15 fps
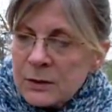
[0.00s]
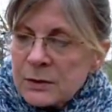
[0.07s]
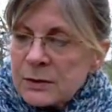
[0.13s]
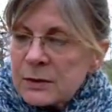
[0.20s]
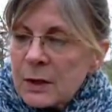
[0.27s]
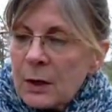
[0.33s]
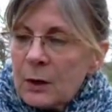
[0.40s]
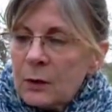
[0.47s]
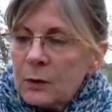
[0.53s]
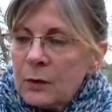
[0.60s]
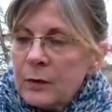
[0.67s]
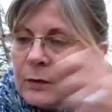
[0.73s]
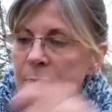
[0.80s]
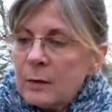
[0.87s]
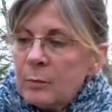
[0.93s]
So
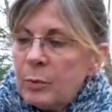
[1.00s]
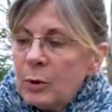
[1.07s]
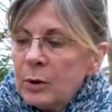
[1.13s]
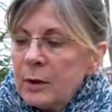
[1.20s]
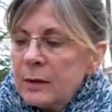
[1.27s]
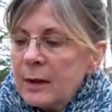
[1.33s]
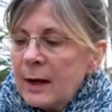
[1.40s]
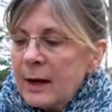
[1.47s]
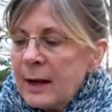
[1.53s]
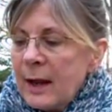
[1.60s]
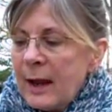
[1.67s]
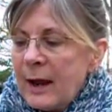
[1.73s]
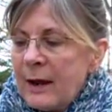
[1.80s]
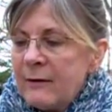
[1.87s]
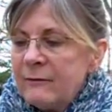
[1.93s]
the book that I
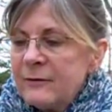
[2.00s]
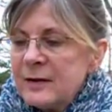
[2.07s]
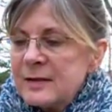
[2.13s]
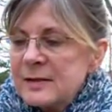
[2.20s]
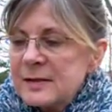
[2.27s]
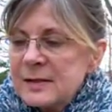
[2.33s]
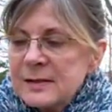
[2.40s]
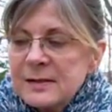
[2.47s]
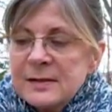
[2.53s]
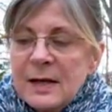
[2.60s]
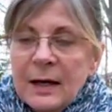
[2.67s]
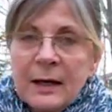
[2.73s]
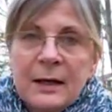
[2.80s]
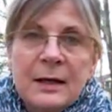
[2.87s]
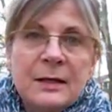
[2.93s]
have is his
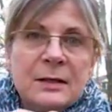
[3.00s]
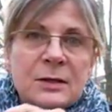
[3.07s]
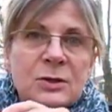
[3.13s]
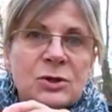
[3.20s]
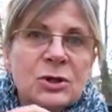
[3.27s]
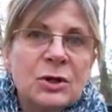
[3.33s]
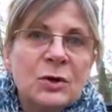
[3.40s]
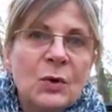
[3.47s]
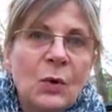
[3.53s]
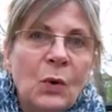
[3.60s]
second edition,